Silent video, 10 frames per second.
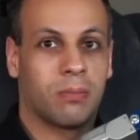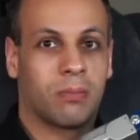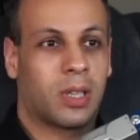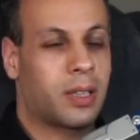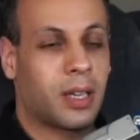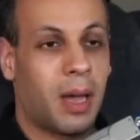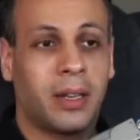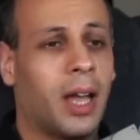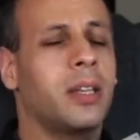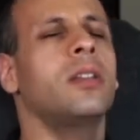So I think, I,
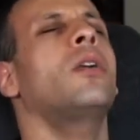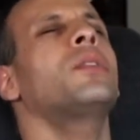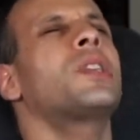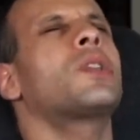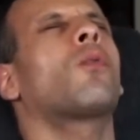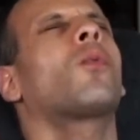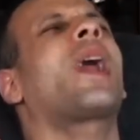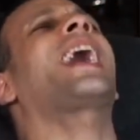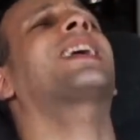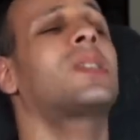I know this is a
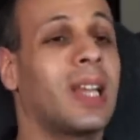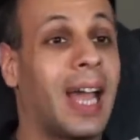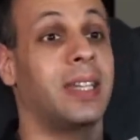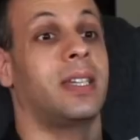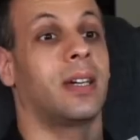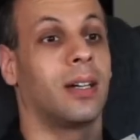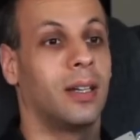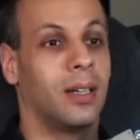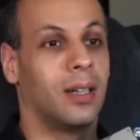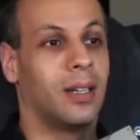radical idea.
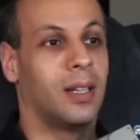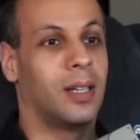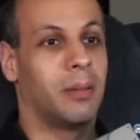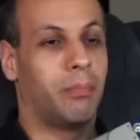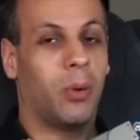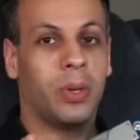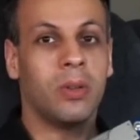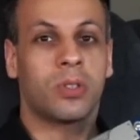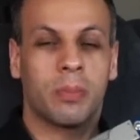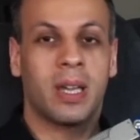But we
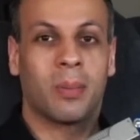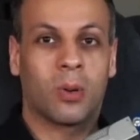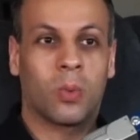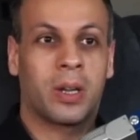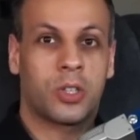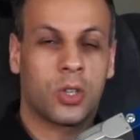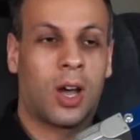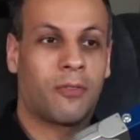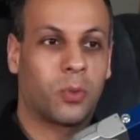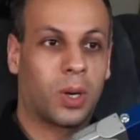used to be able to run
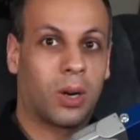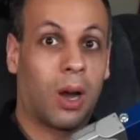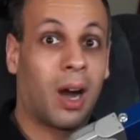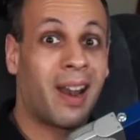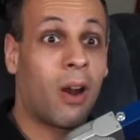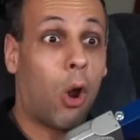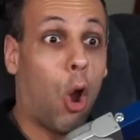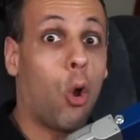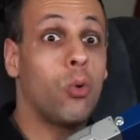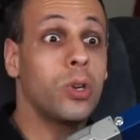software on our
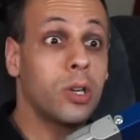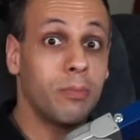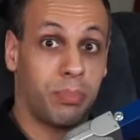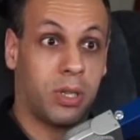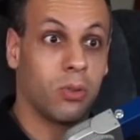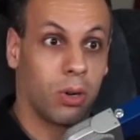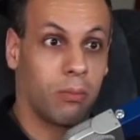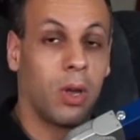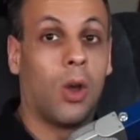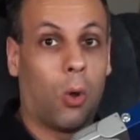own computer,
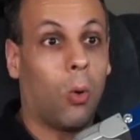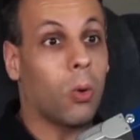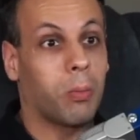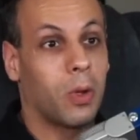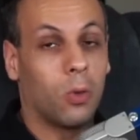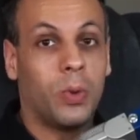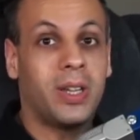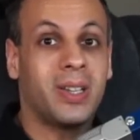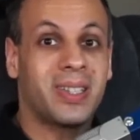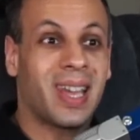or we
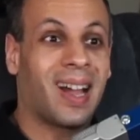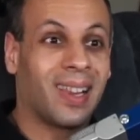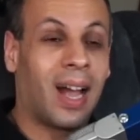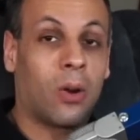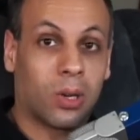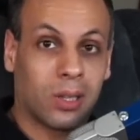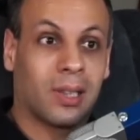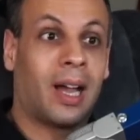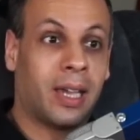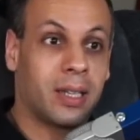could tell our
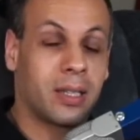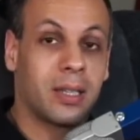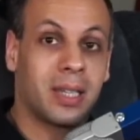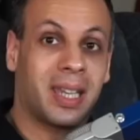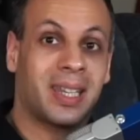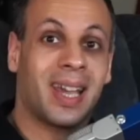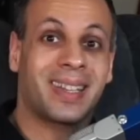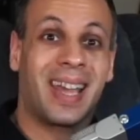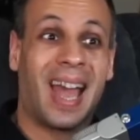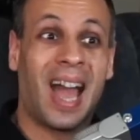client to
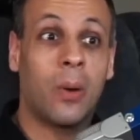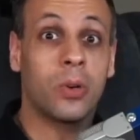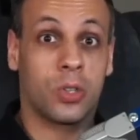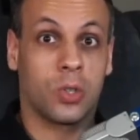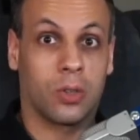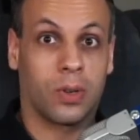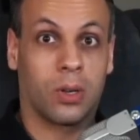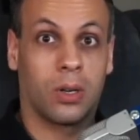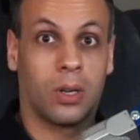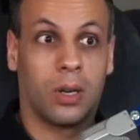connect to our
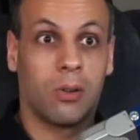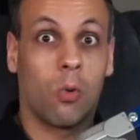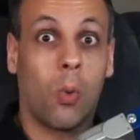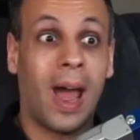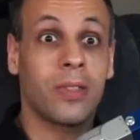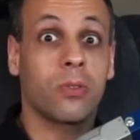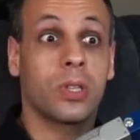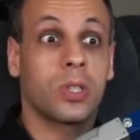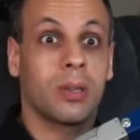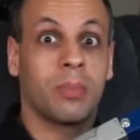server rather
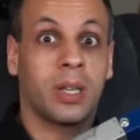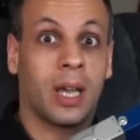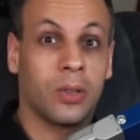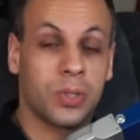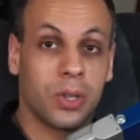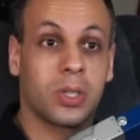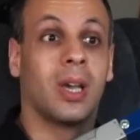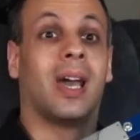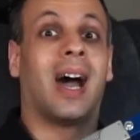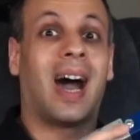than somebody else's.
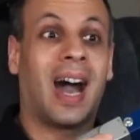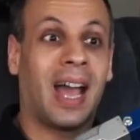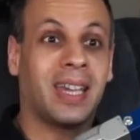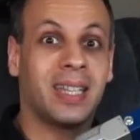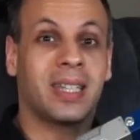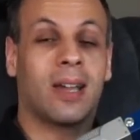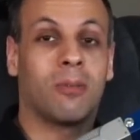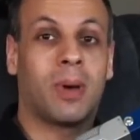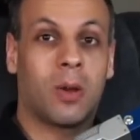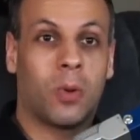I can tell
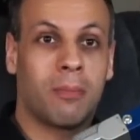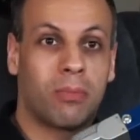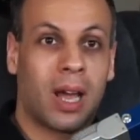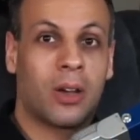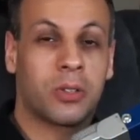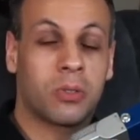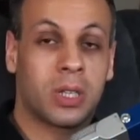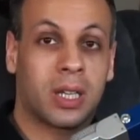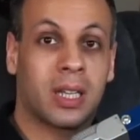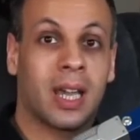my web browser
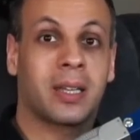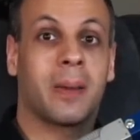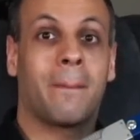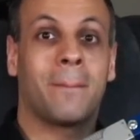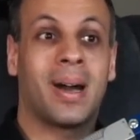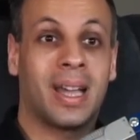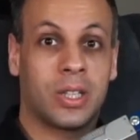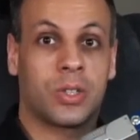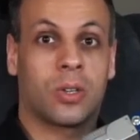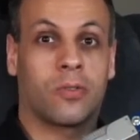to connect to my
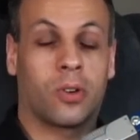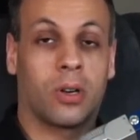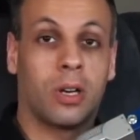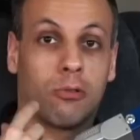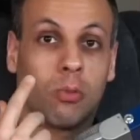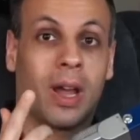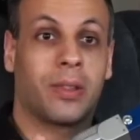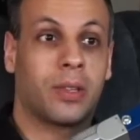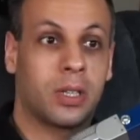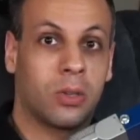server rather
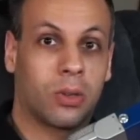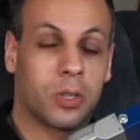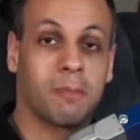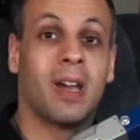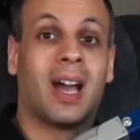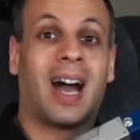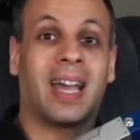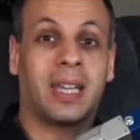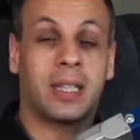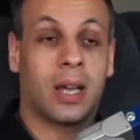than yours. I
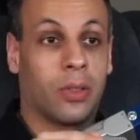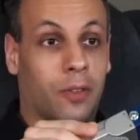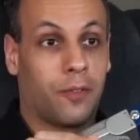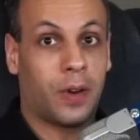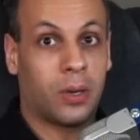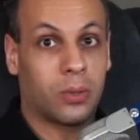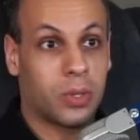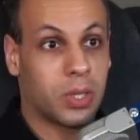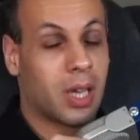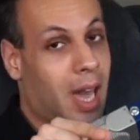can tell the
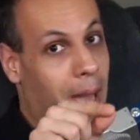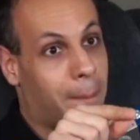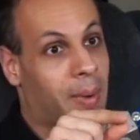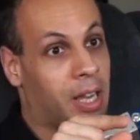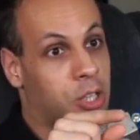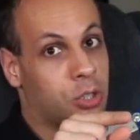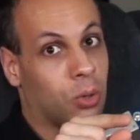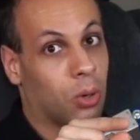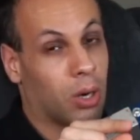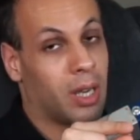phones at my
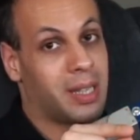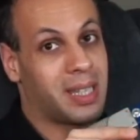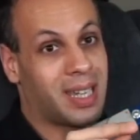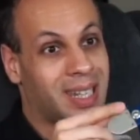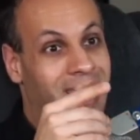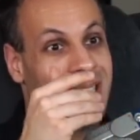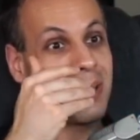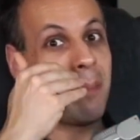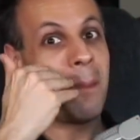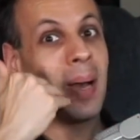store to connect
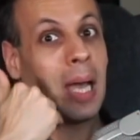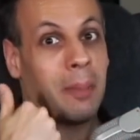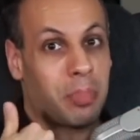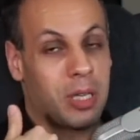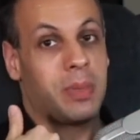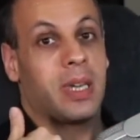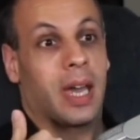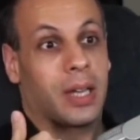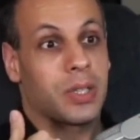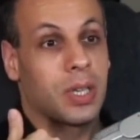to my
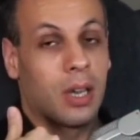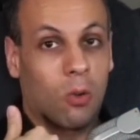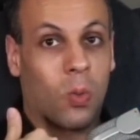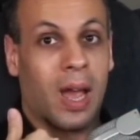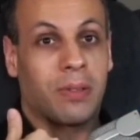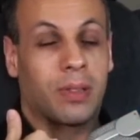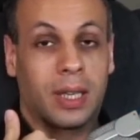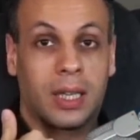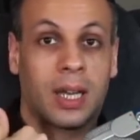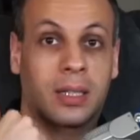PBX rather
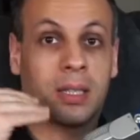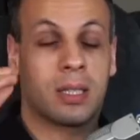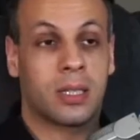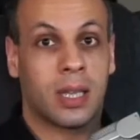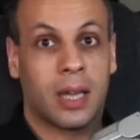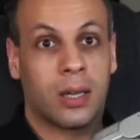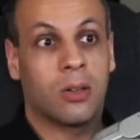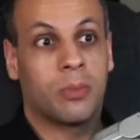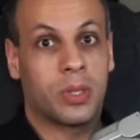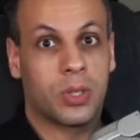than connecting to
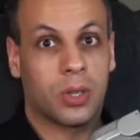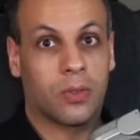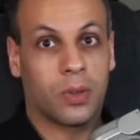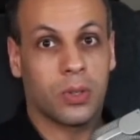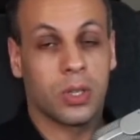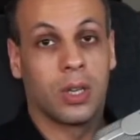Sangoma's servers.